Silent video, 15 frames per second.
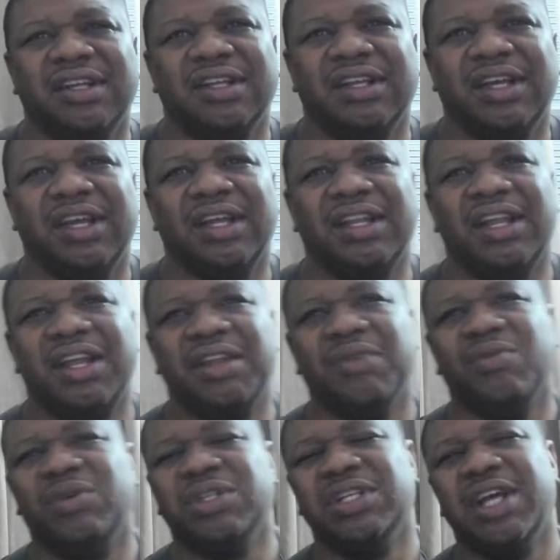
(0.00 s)
And they
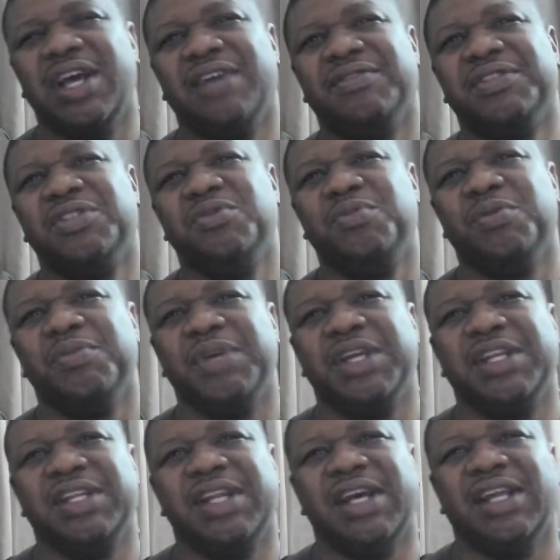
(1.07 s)
didn't want to have Superman
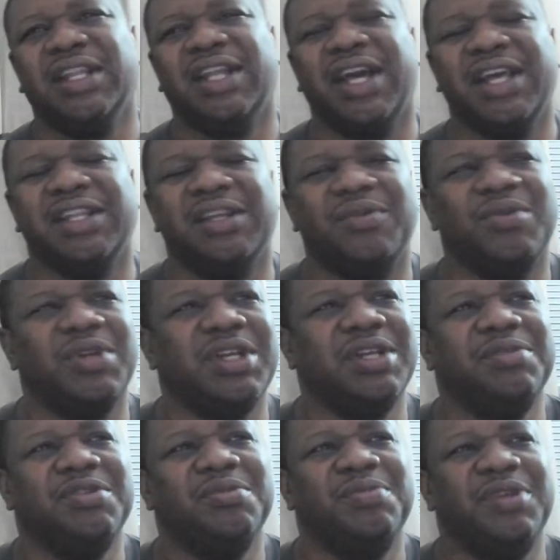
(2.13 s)
in that light. They wanted
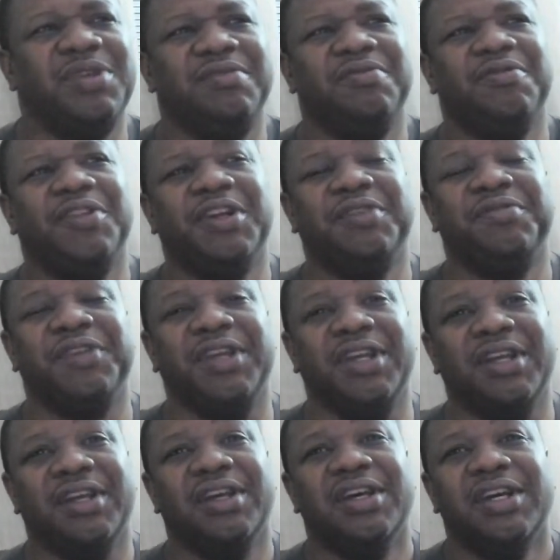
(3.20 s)
him to be
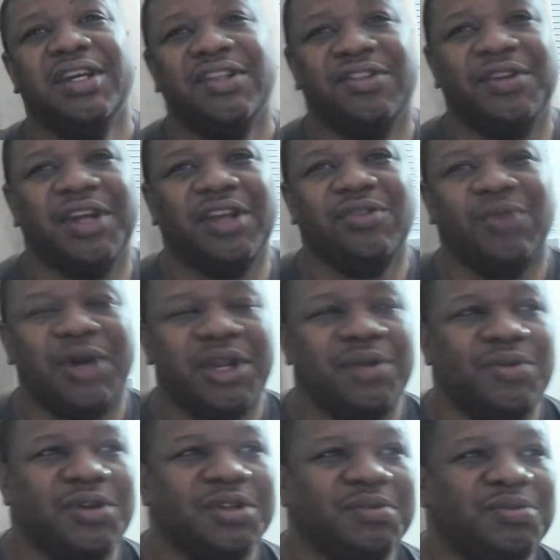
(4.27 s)
fluffy. So that's why they
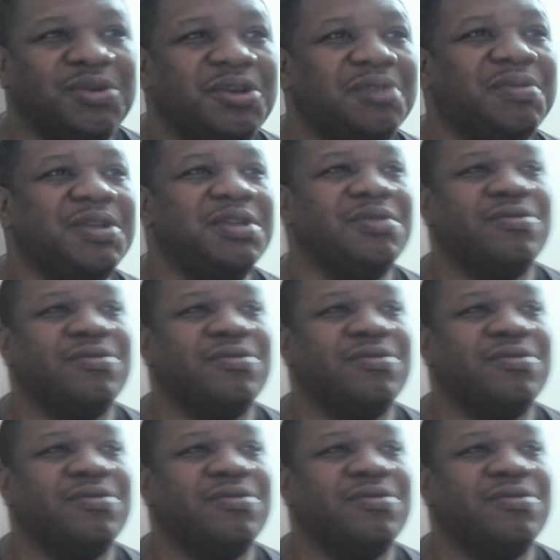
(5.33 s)
wanted to put him in the